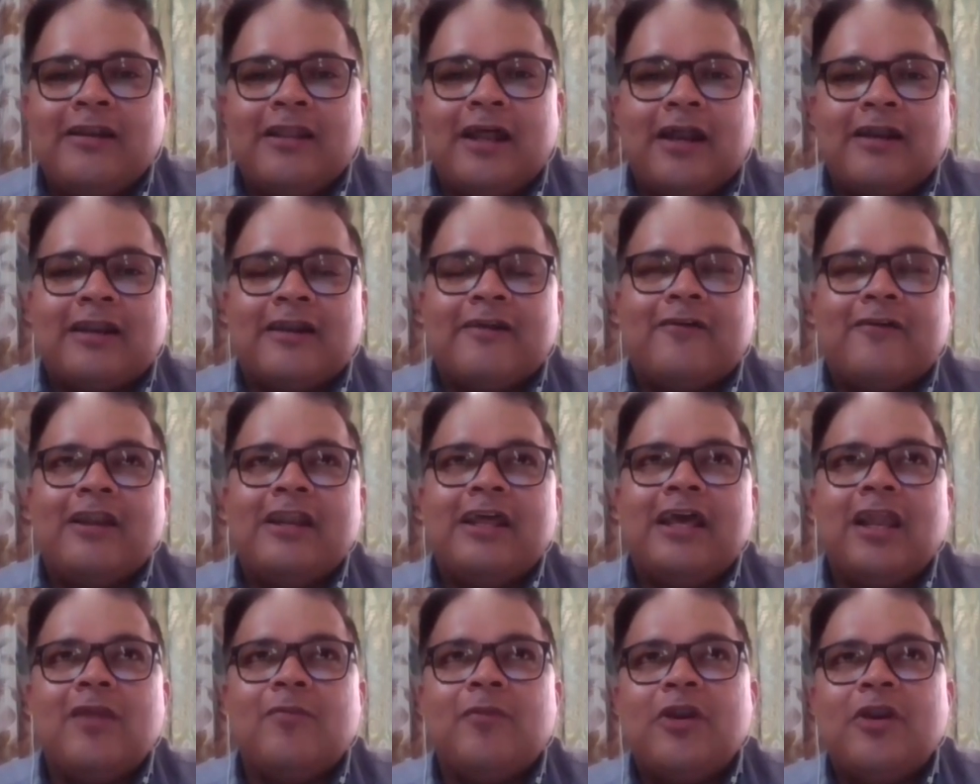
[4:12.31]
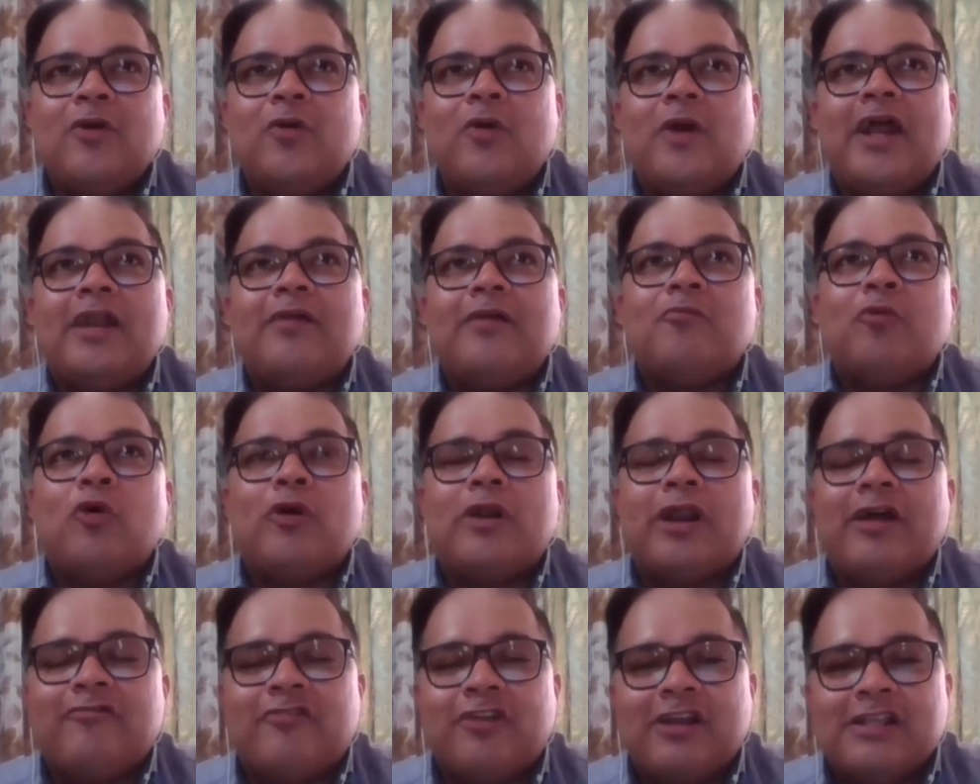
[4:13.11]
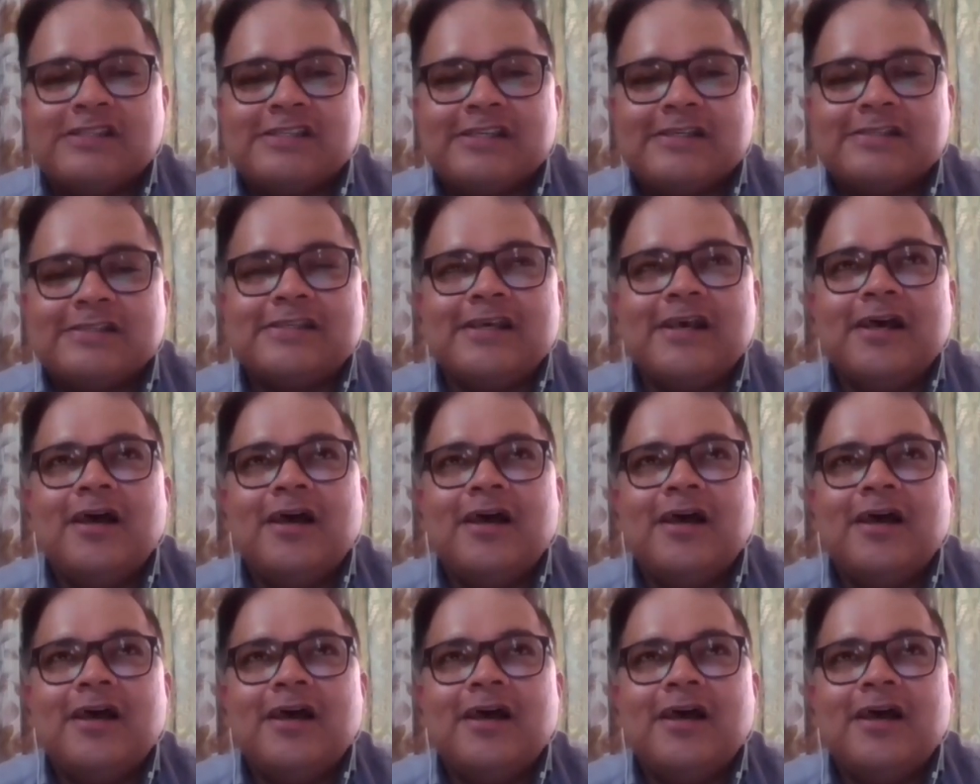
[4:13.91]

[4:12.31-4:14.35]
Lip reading: That can really help me to get more references.